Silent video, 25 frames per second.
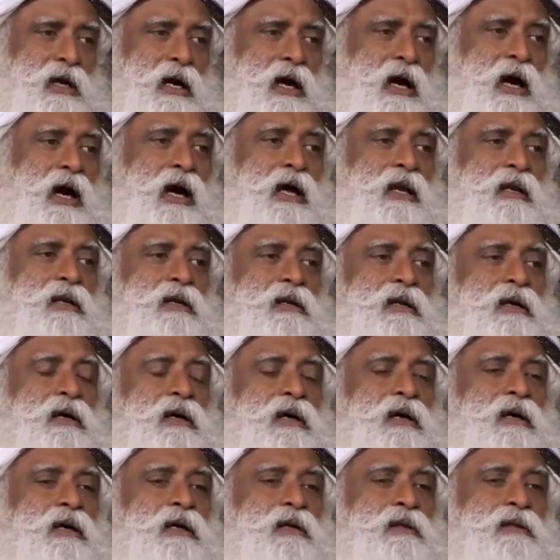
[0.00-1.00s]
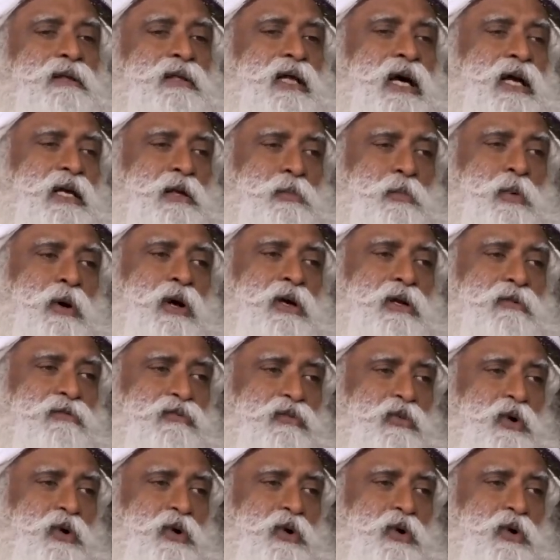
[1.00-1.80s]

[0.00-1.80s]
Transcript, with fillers: and that part of